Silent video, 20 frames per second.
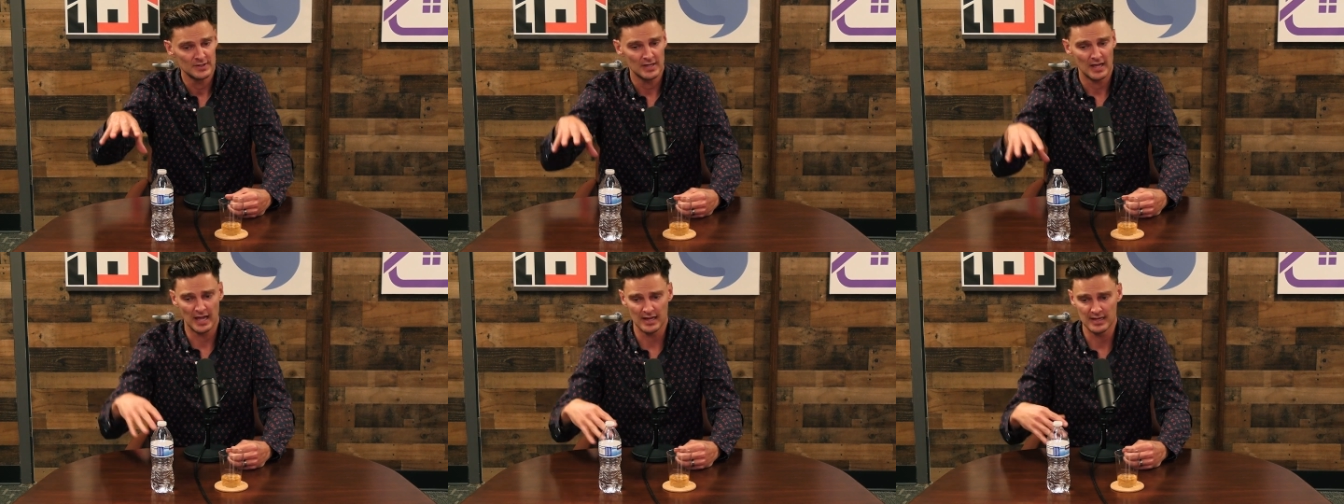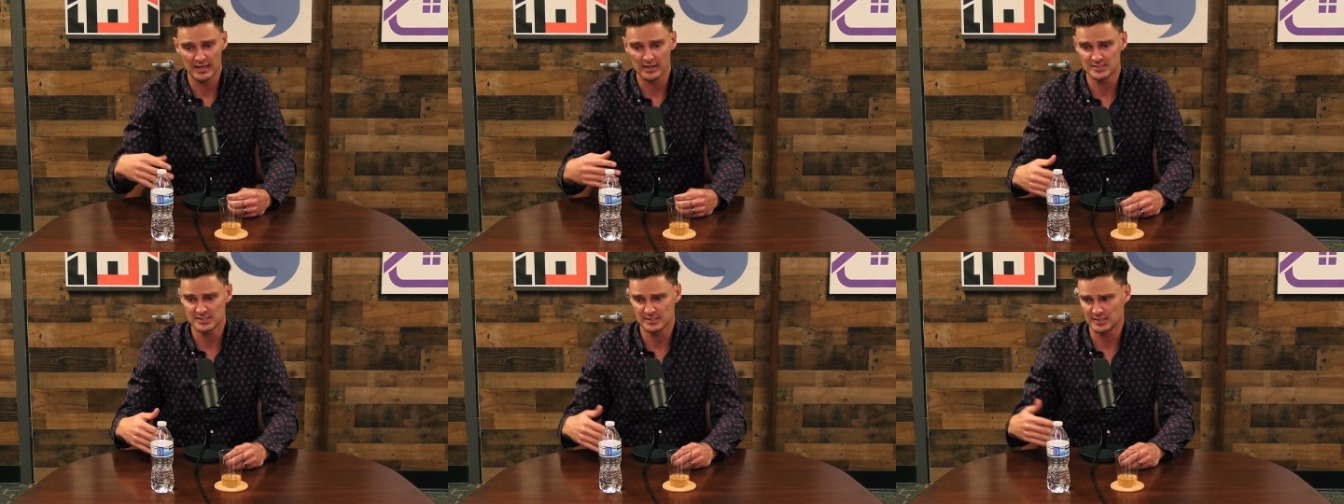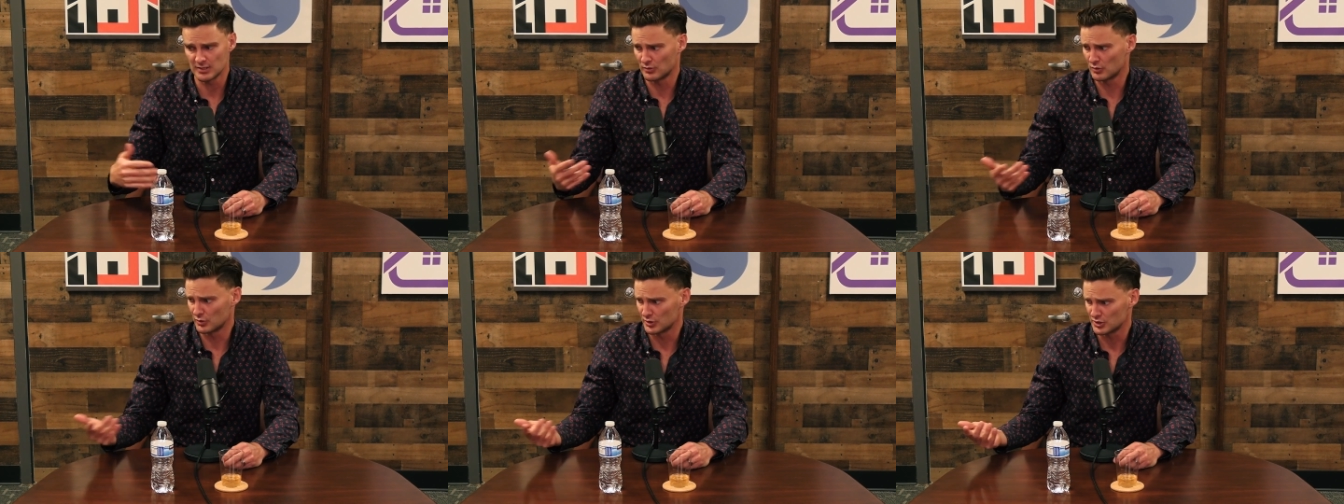and they're,
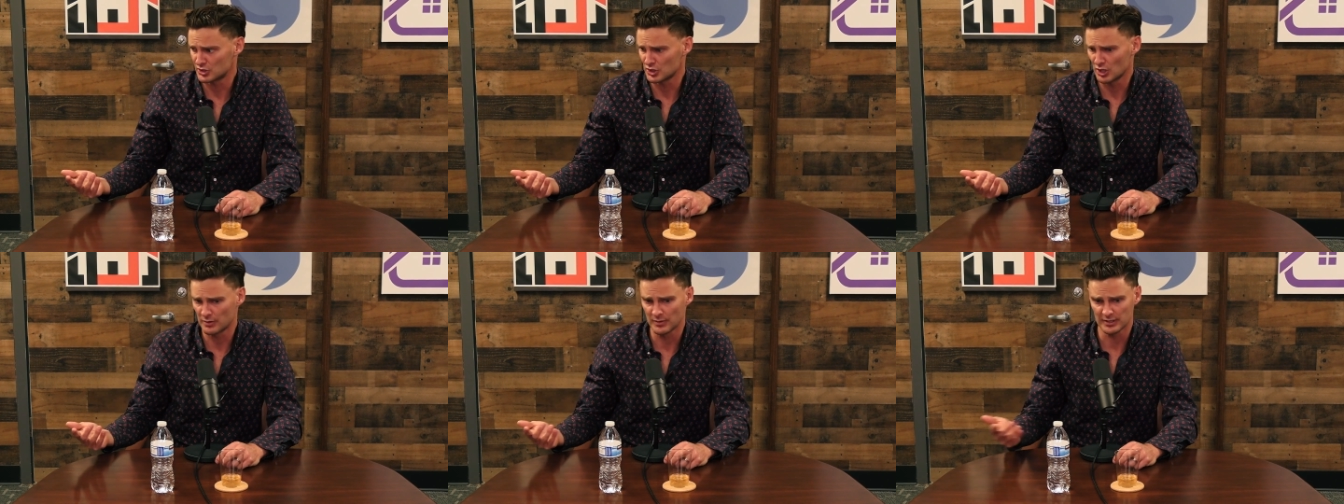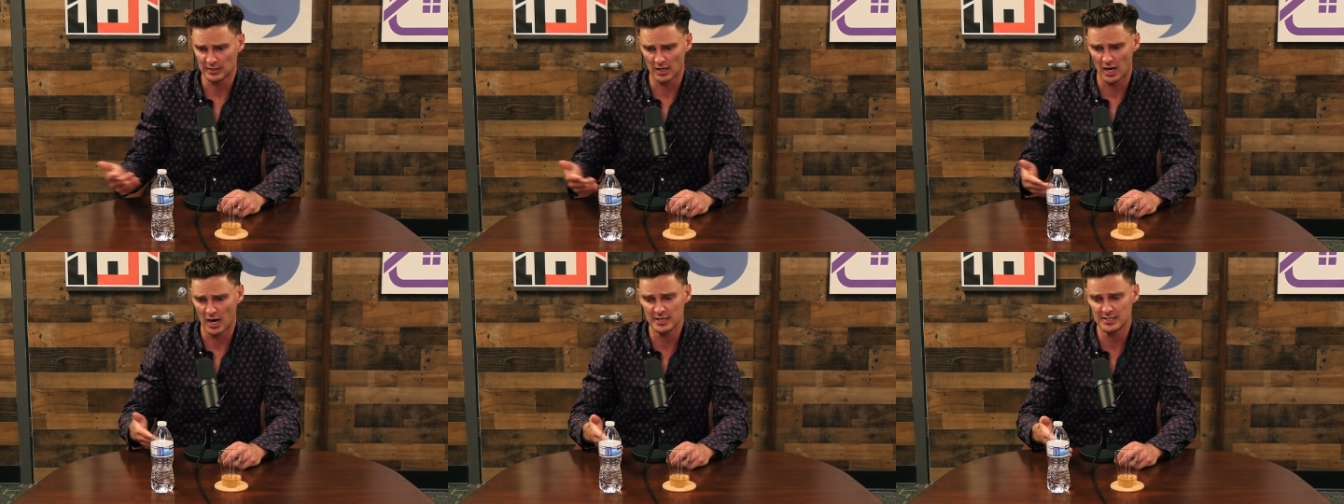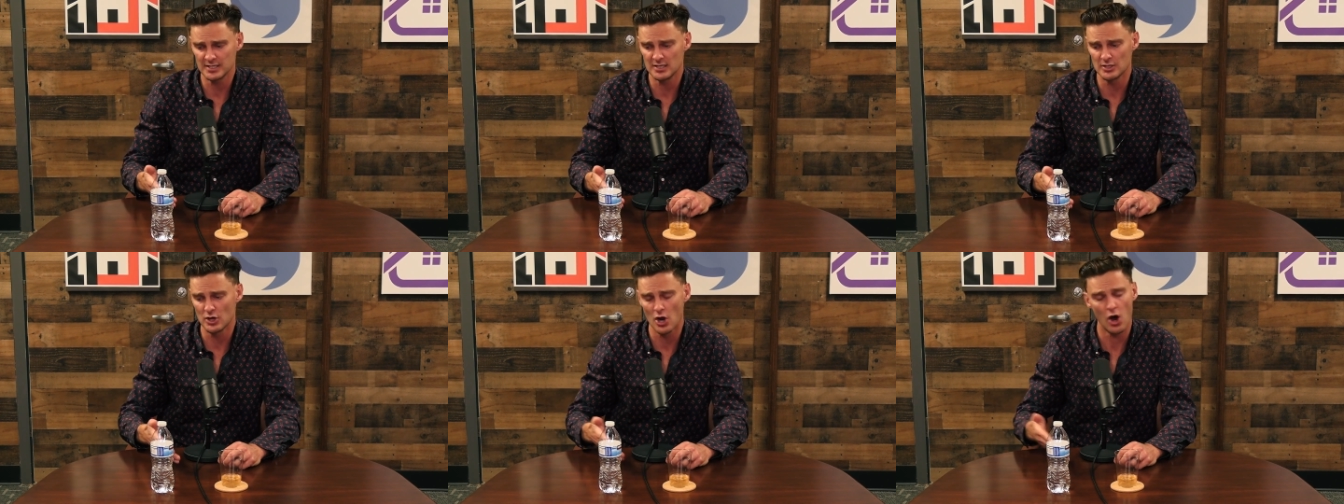they're already showing, like I
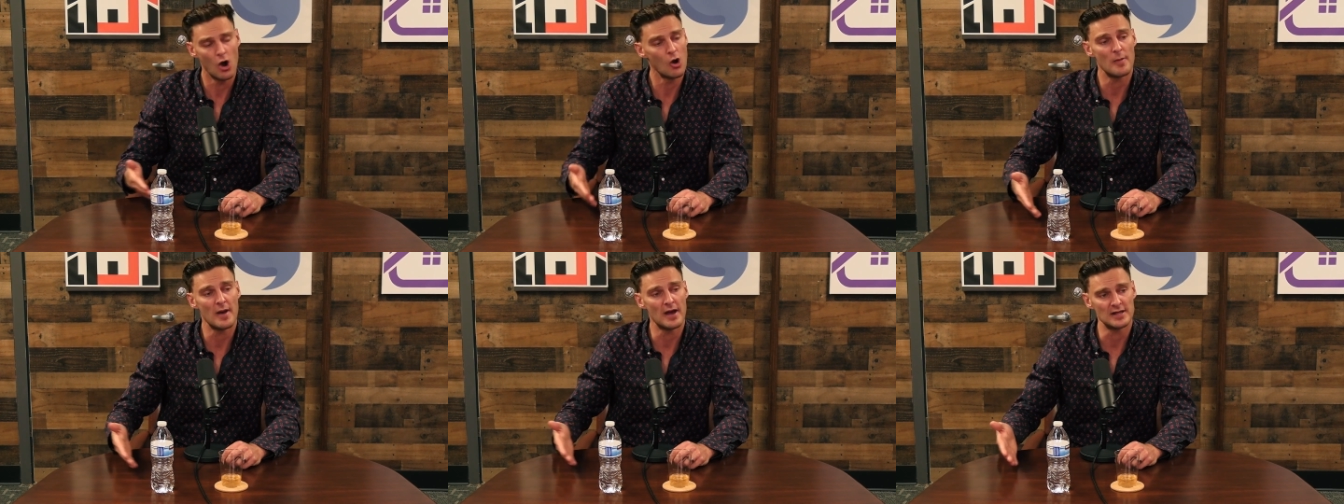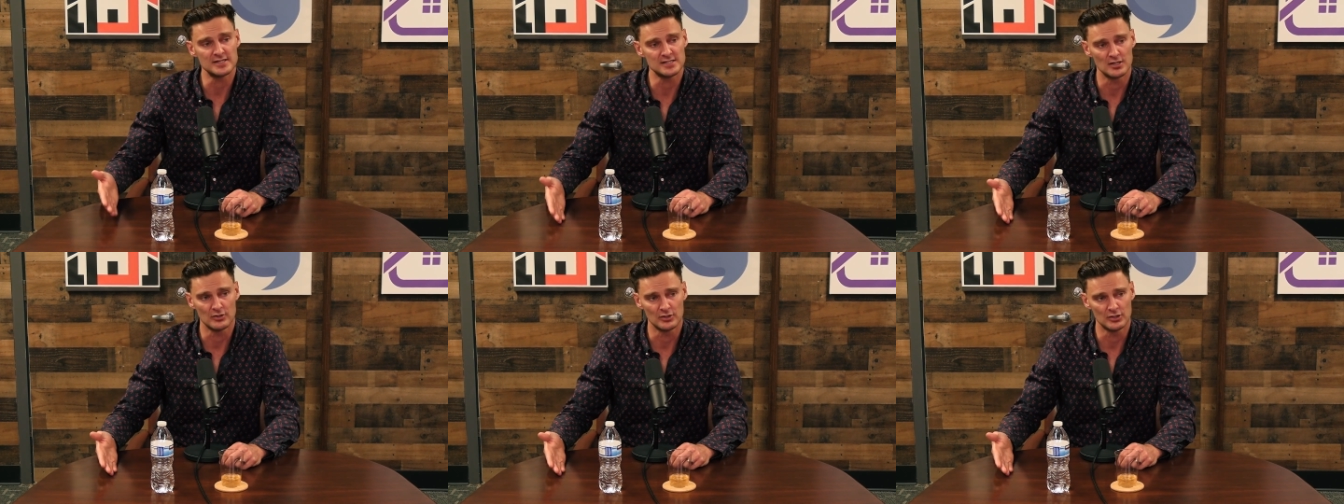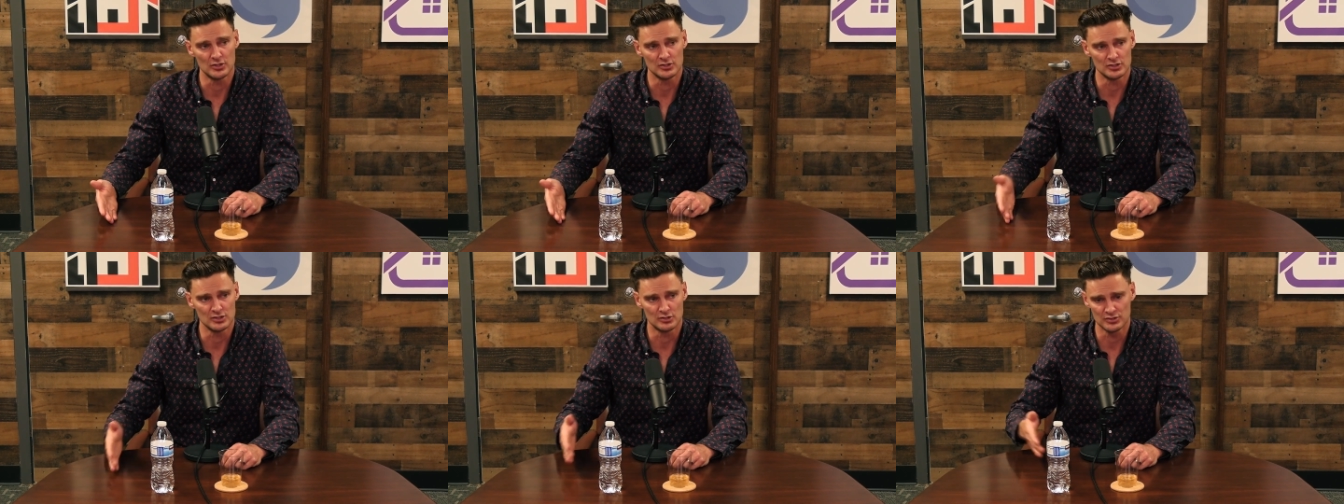didn't know about
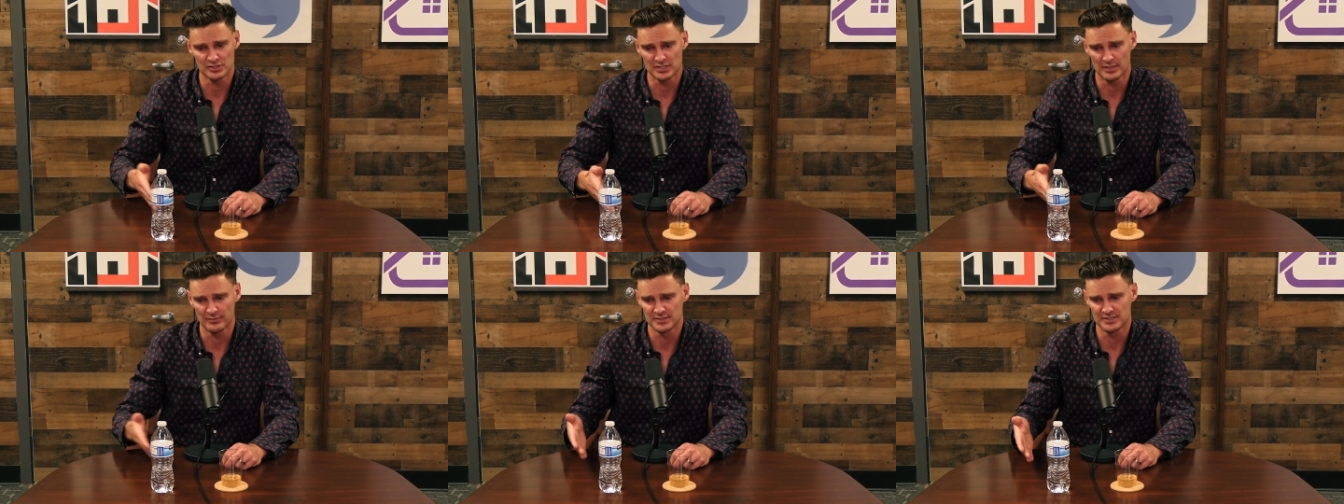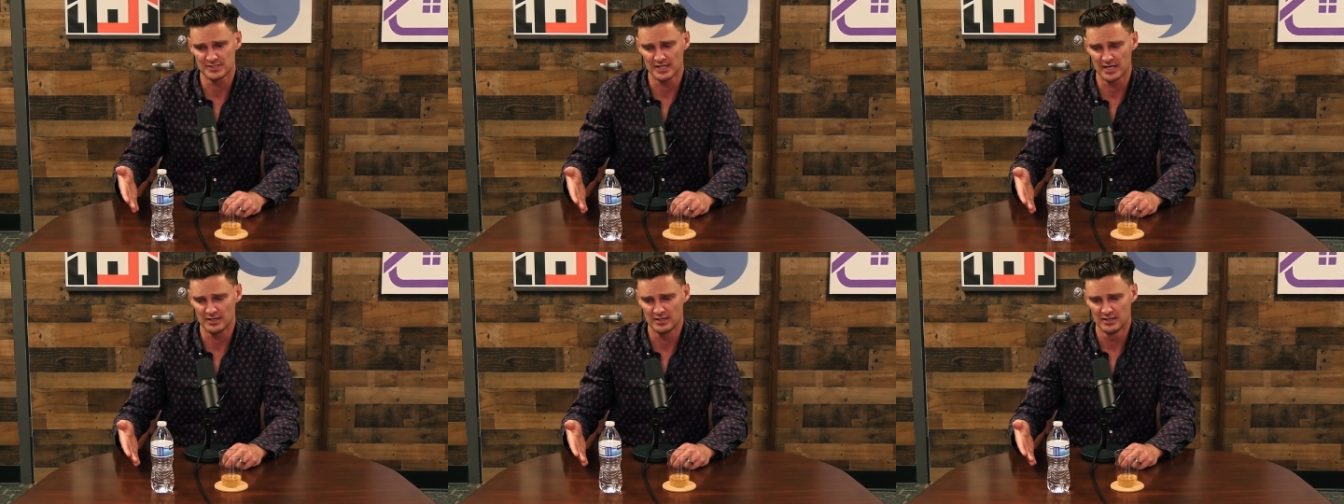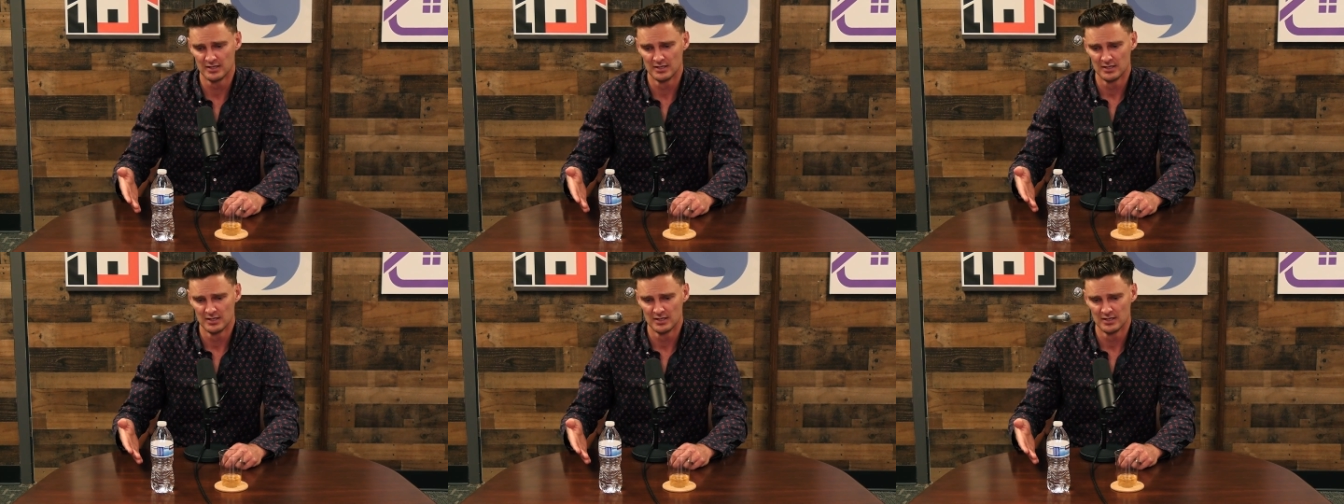Syracuse until someone said,